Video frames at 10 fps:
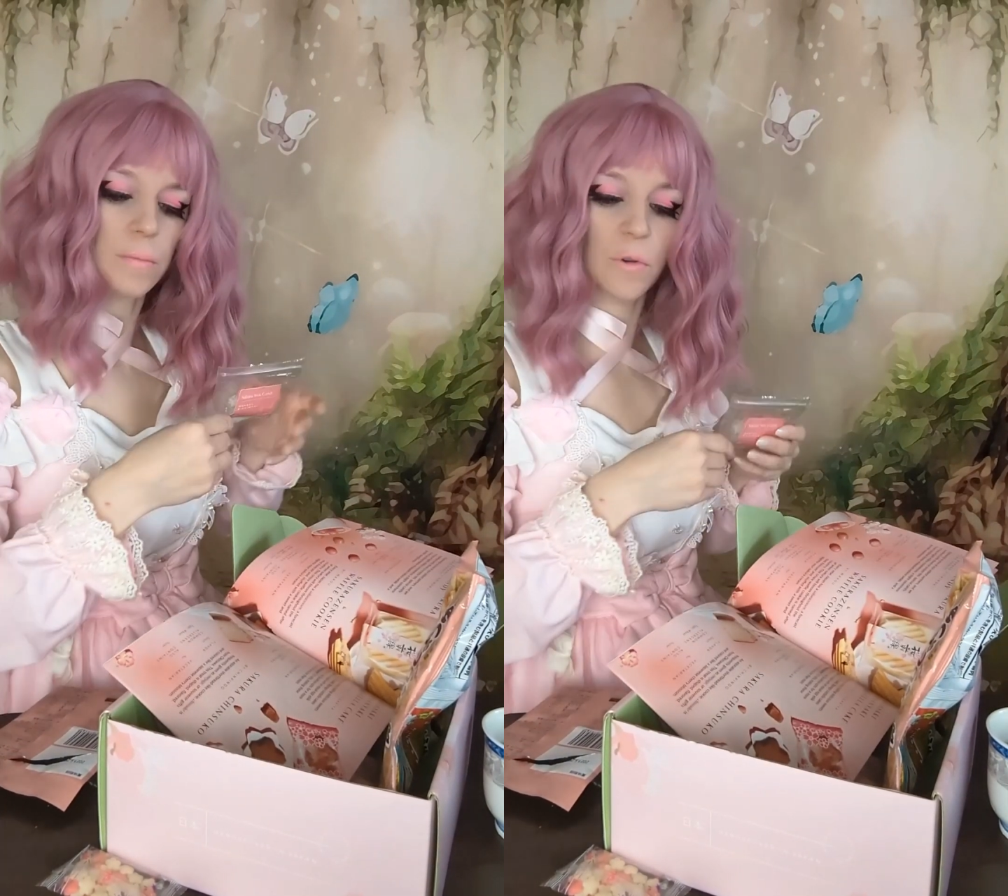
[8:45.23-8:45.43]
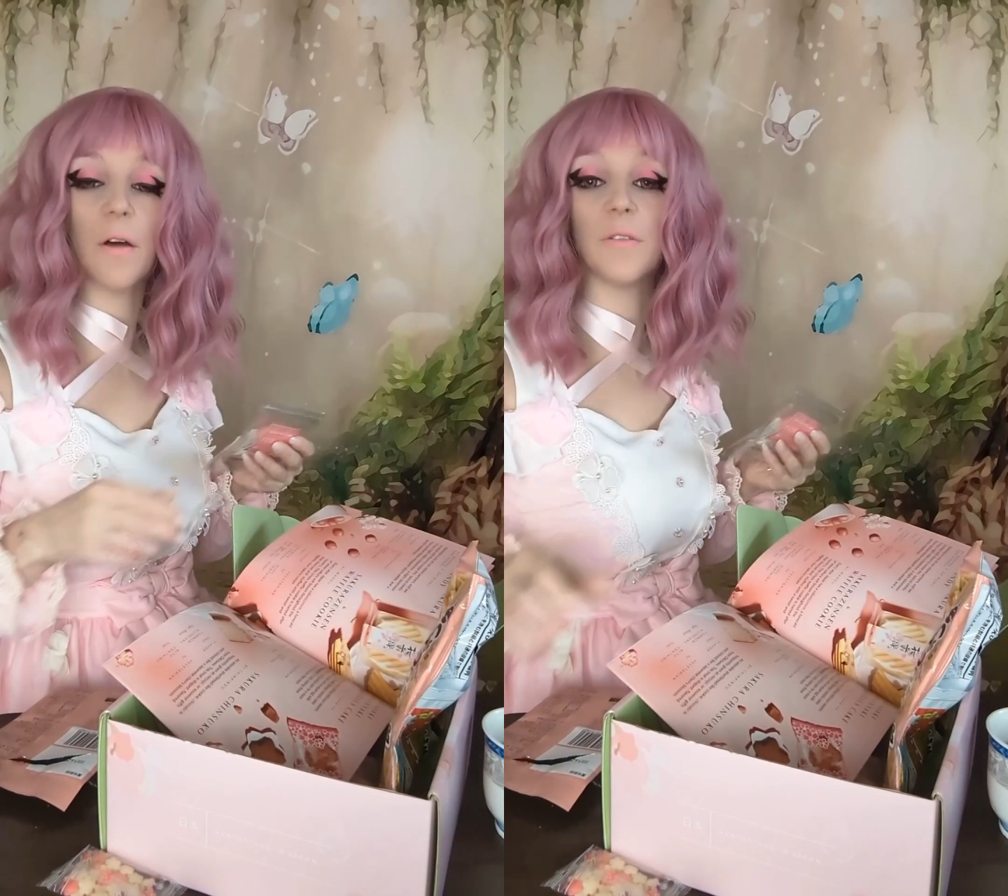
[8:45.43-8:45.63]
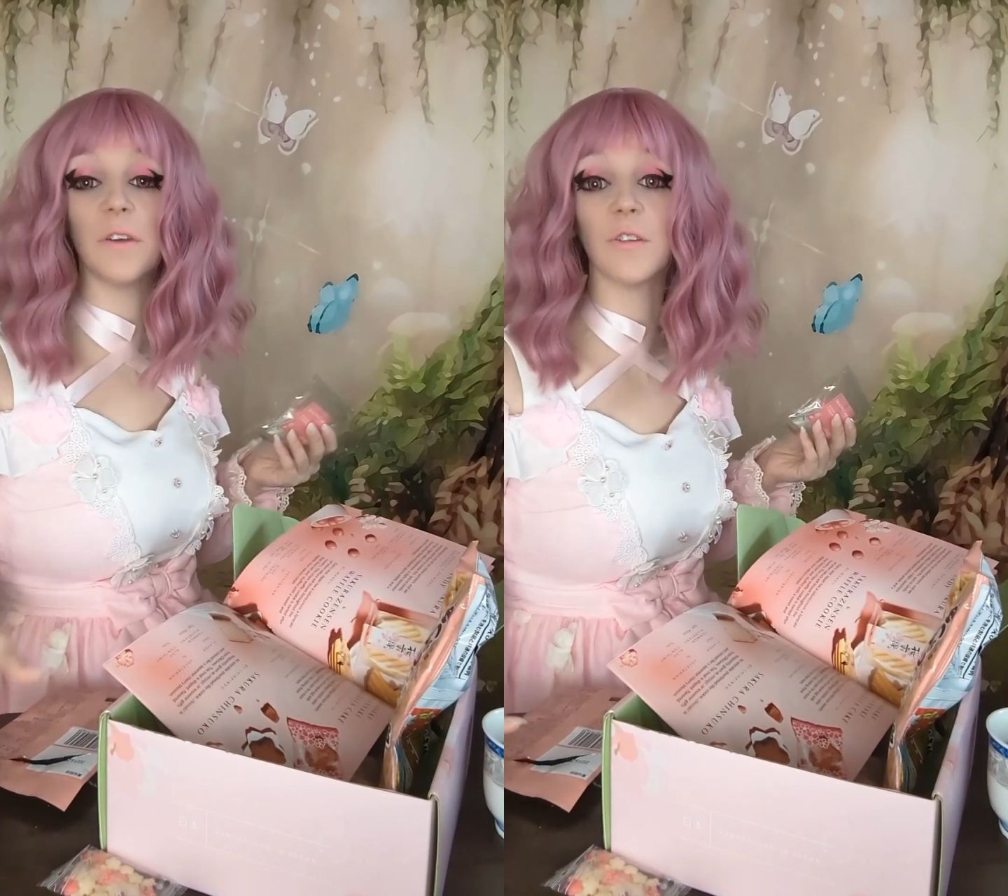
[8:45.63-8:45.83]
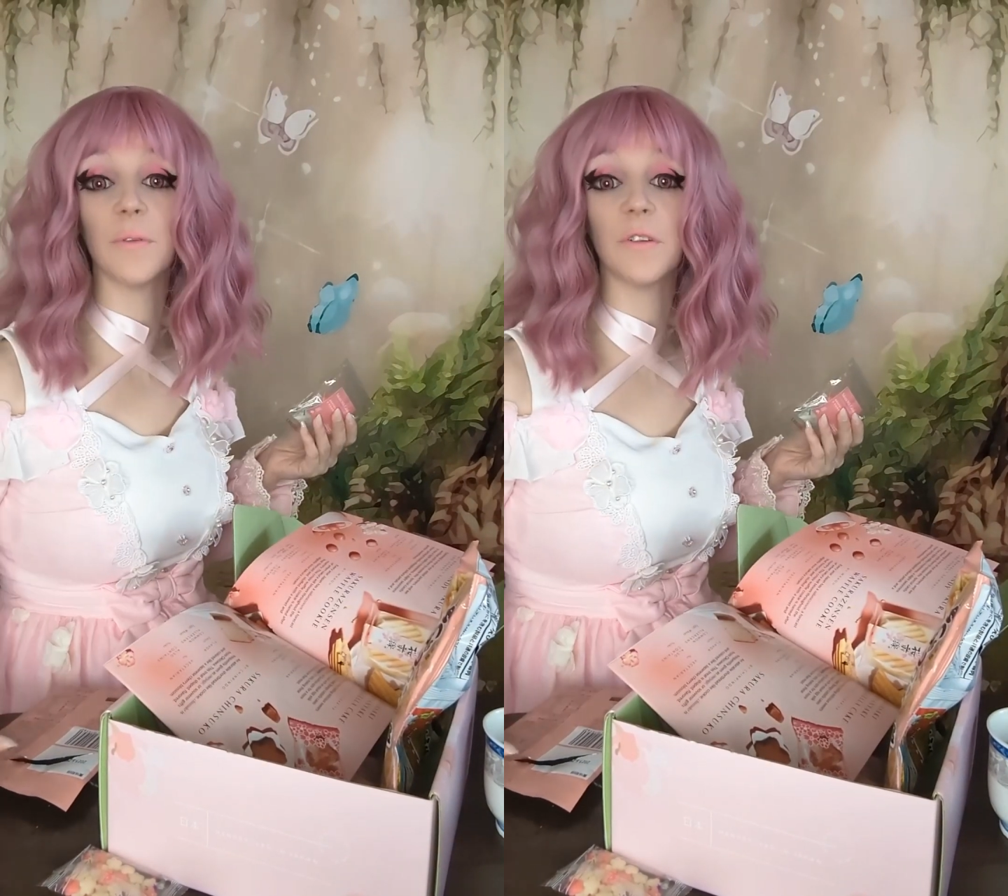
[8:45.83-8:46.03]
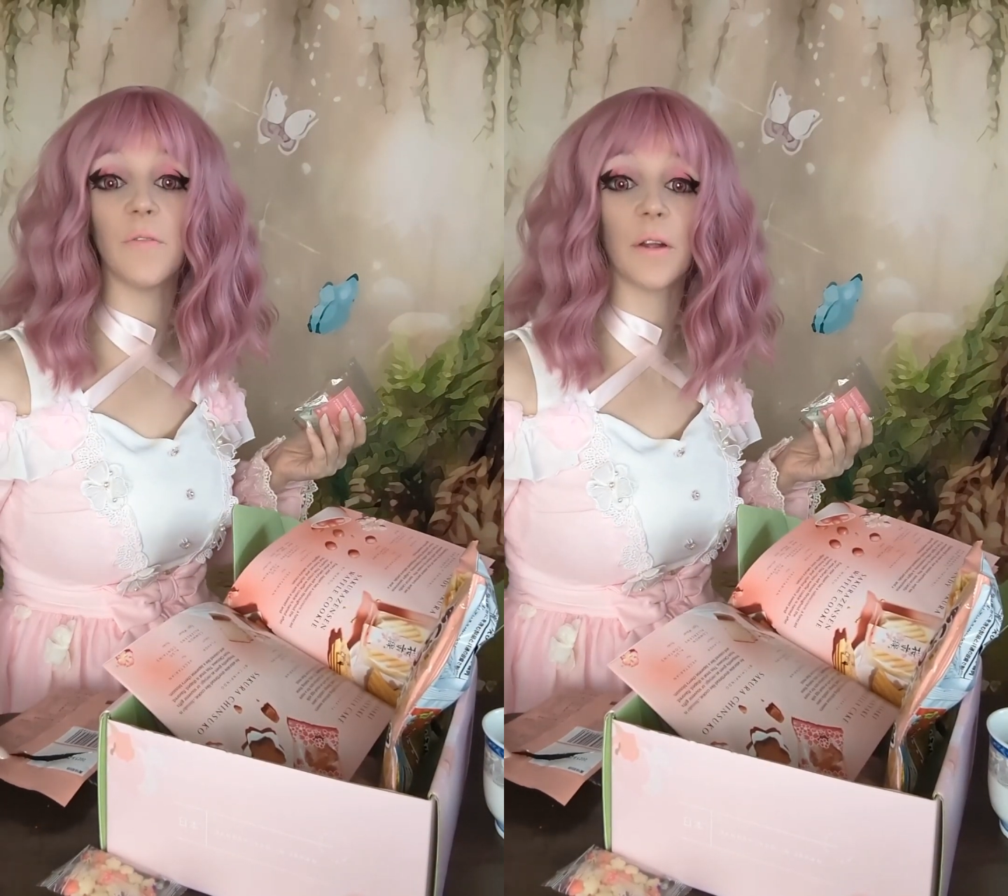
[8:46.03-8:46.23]
Not these
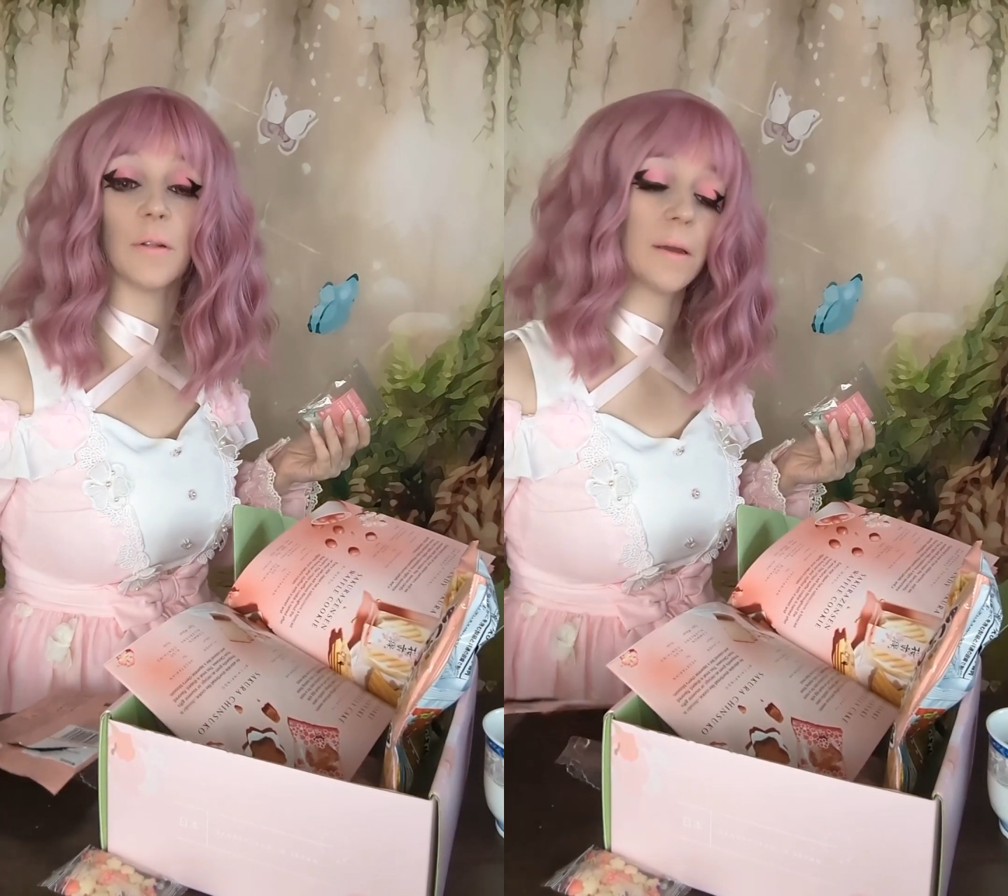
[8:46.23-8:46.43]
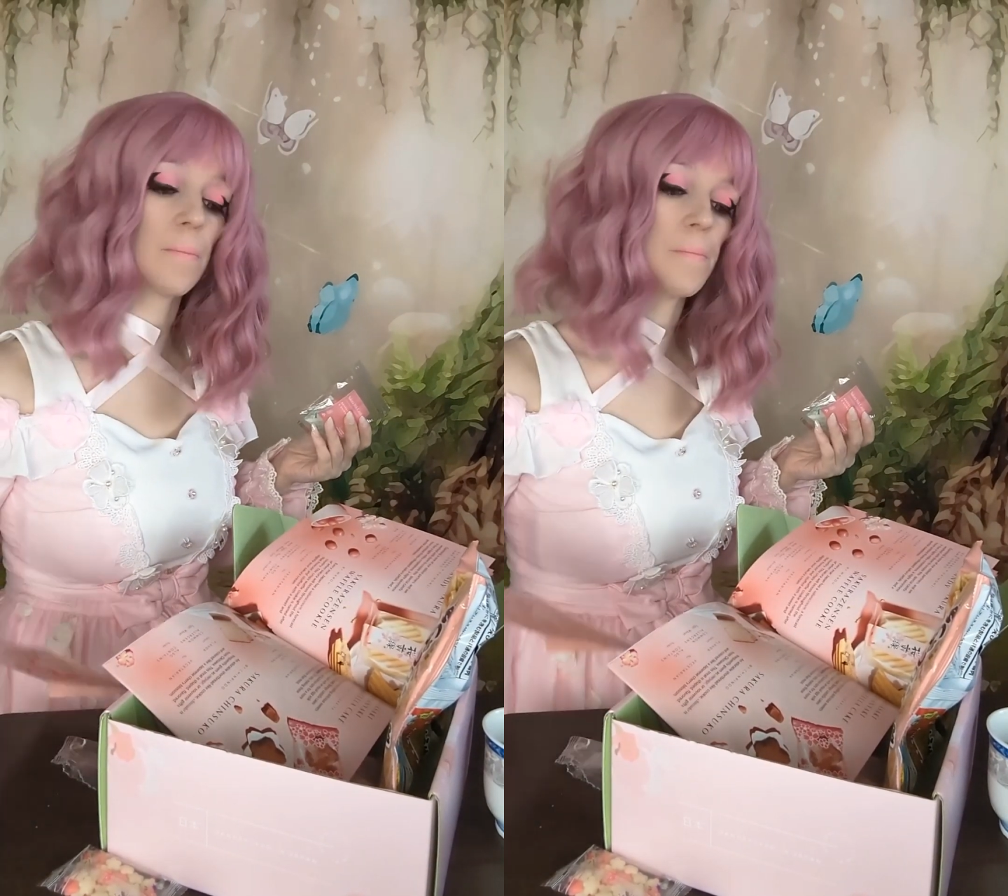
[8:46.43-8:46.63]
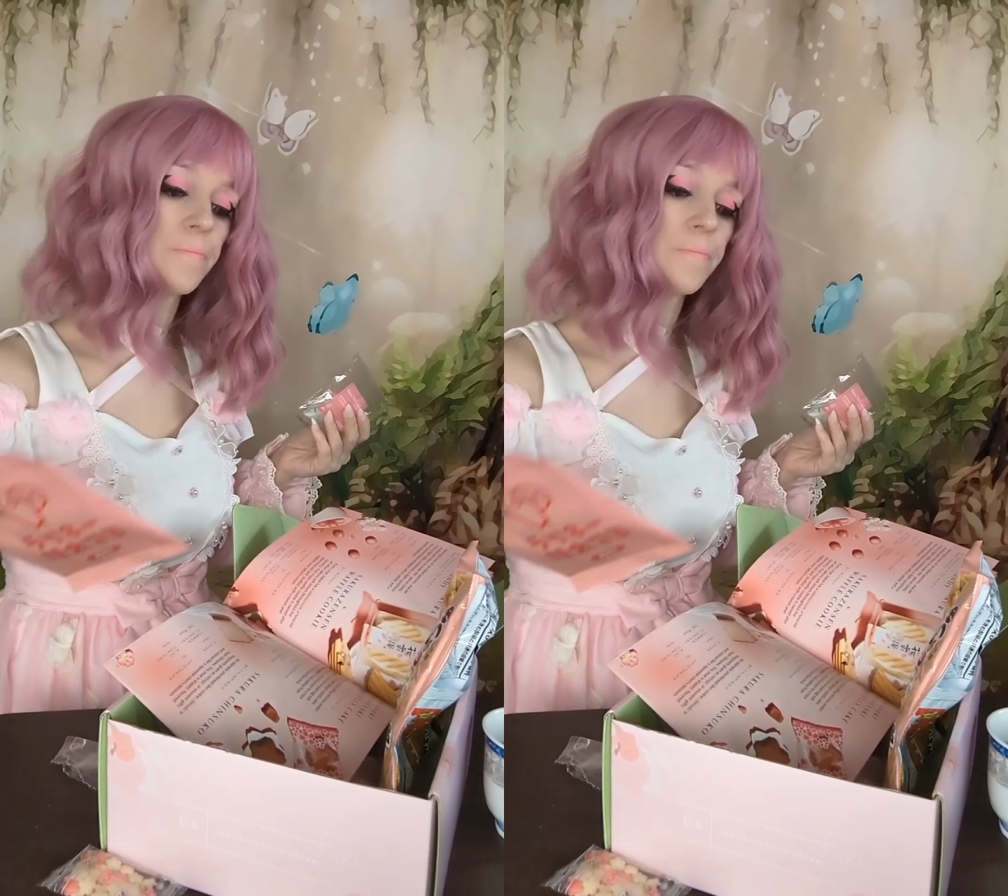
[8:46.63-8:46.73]
specifically,